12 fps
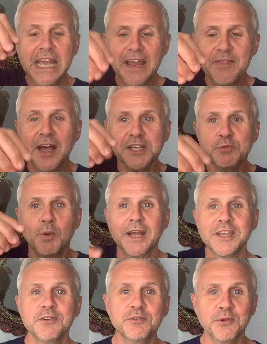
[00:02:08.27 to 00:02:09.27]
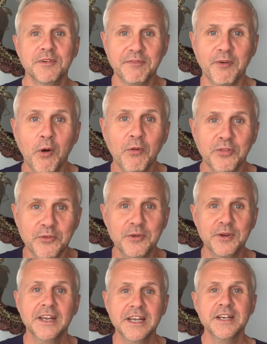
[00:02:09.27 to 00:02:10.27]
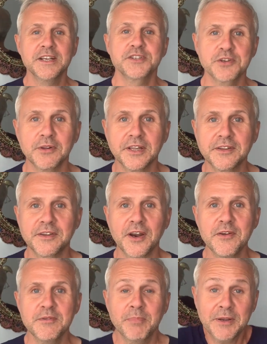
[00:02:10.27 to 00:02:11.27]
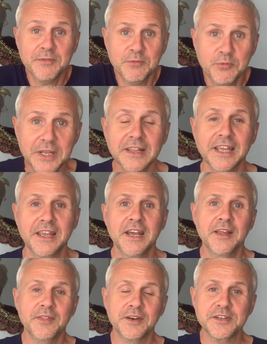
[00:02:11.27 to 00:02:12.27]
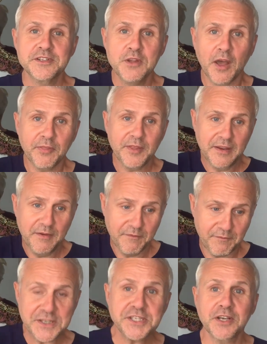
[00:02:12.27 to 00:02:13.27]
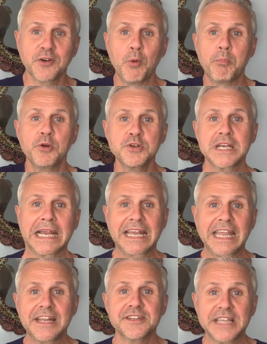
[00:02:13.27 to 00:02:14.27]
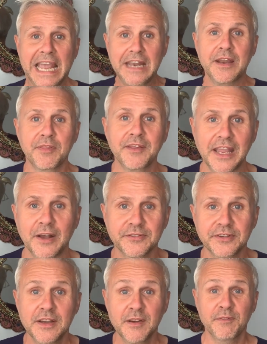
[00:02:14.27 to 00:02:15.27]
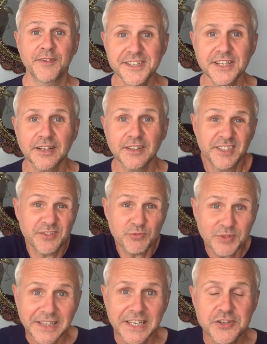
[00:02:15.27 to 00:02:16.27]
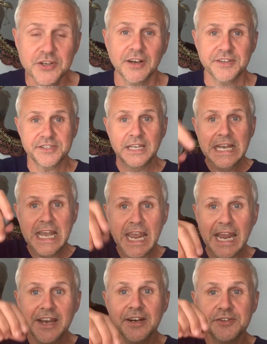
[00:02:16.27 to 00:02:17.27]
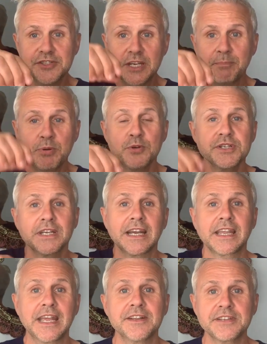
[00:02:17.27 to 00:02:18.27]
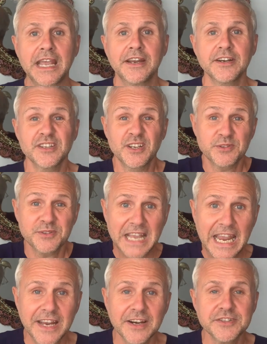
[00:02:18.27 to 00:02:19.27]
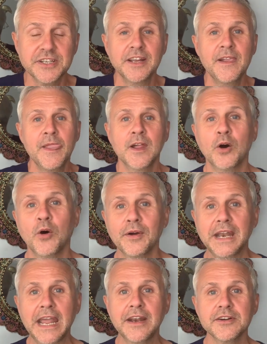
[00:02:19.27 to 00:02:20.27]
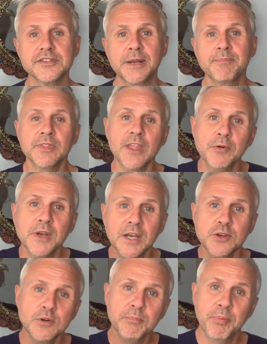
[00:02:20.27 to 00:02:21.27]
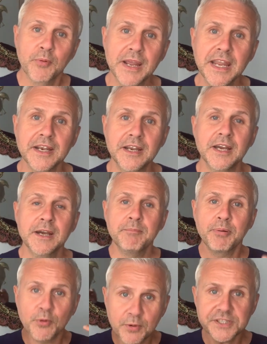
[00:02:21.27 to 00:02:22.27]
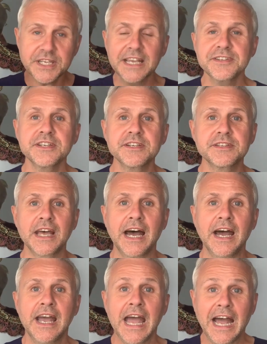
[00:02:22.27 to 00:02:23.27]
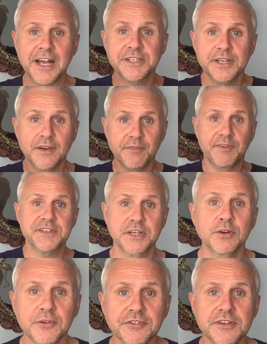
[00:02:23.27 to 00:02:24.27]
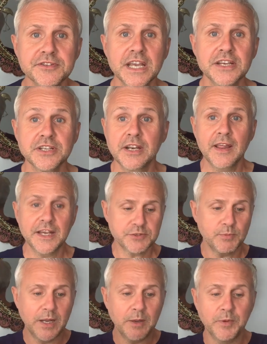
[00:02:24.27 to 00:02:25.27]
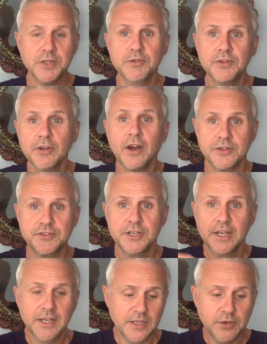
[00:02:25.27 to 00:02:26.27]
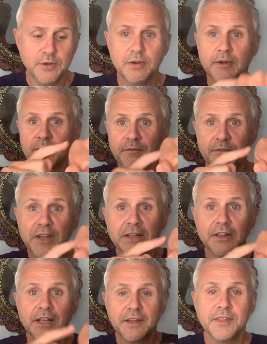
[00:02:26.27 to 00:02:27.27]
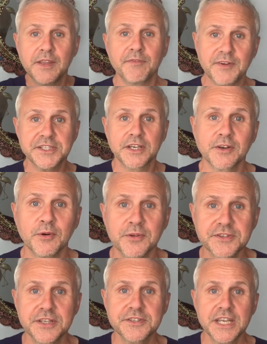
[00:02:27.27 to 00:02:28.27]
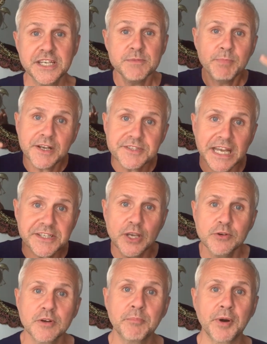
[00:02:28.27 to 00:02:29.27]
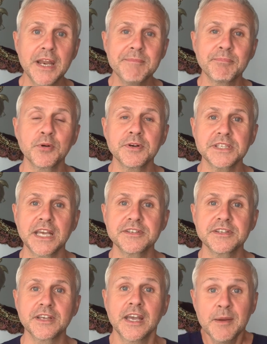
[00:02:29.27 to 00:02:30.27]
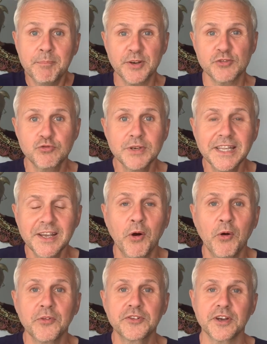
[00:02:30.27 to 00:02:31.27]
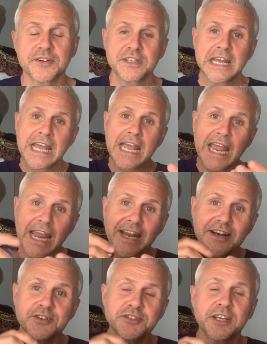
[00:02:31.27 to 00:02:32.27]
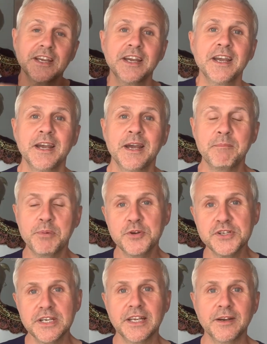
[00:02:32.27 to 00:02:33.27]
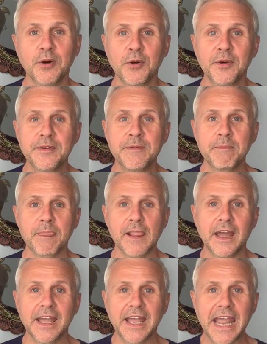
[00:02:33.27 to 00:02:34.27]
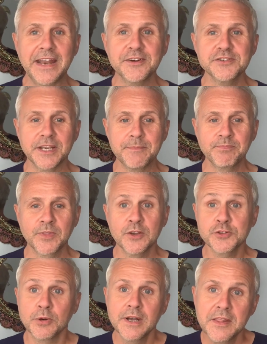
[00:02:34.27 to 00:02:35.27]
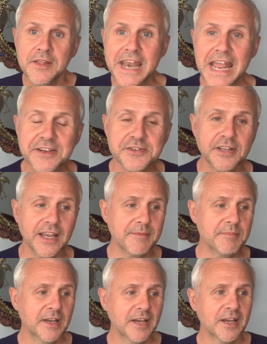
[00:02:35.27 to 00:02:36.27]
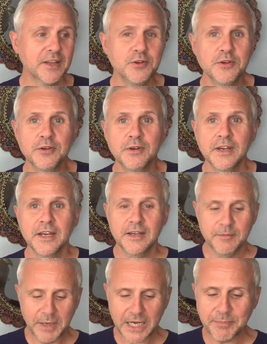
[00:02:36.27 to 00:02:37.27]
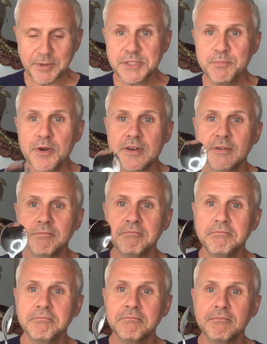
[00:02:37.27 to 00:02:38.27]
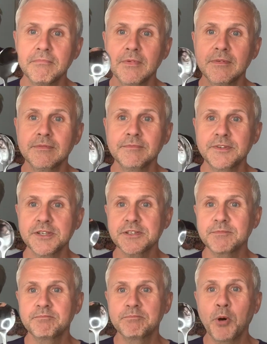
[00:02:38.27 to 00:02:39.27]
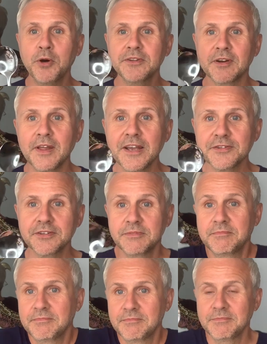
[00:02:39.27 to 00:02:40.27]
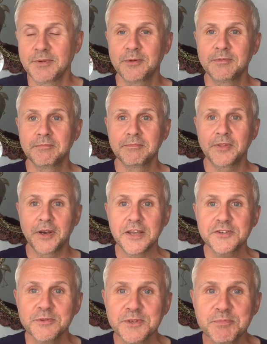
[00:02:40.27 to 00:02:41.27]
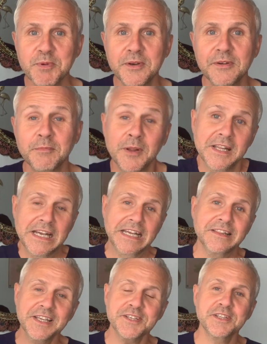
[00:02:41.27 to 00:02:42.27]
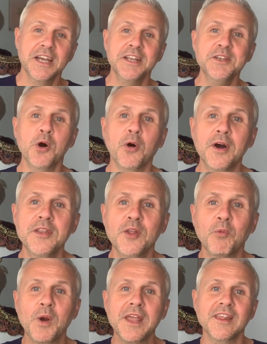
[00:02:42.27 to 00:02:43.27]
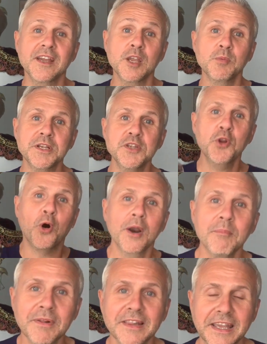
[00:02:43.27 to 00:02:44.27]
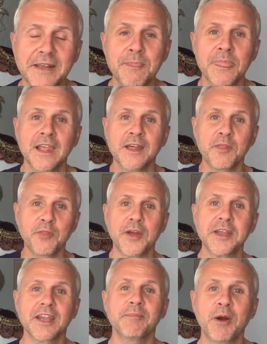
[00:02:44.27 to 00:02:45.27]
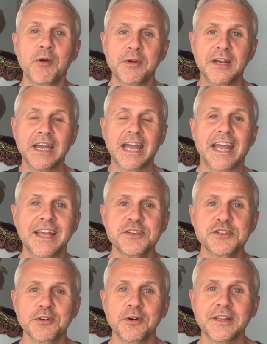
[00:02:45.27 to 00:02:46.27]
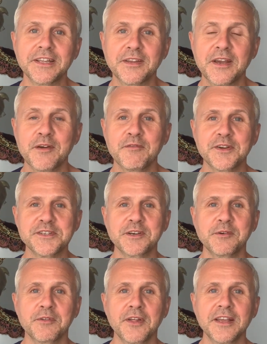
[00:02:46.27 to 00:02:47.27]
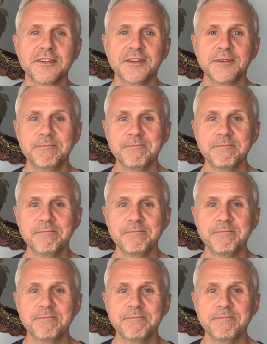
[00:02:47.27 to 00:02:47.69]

And that's why you don't fall through solid ground. But really, there is nothing physical pushing against anything else physical. It's really just energy pushing against energy. So it's energy on energy. Now, your brain processes that as physical sensation, and that's why when you touch, you feel the physical sensation, because that's how your brain processes it. But it's really all just energy pushing on energy. So the next time you pick up a spoon, just ponder this. Well, there is no spoon. Well, at least not in the way that you would normally think about solid physical things.